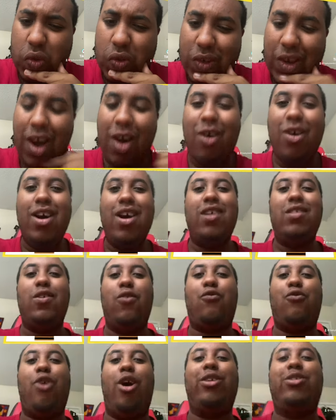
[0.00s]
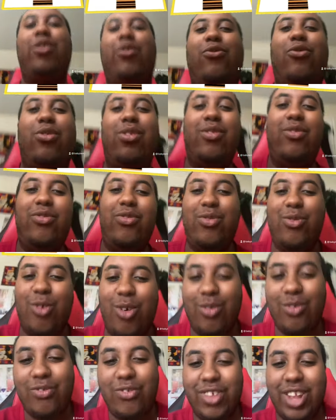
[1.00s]
Oh, the frosted fl fl
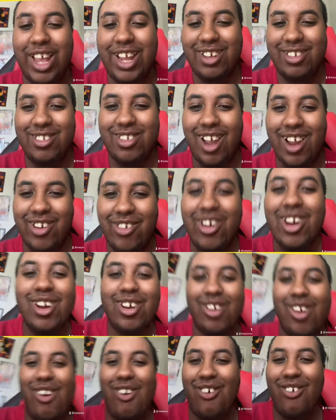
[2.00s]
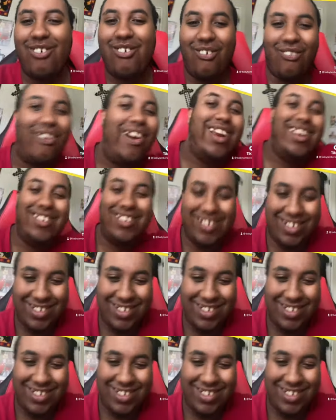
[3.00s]
flakes tiger. They're great.